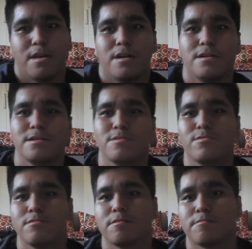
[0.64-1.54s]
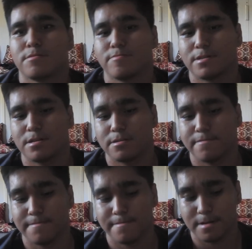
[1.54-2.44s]
Hello, welcome to another
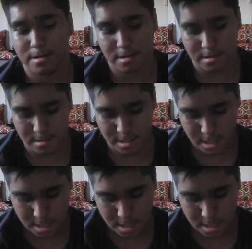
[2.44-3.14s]
video.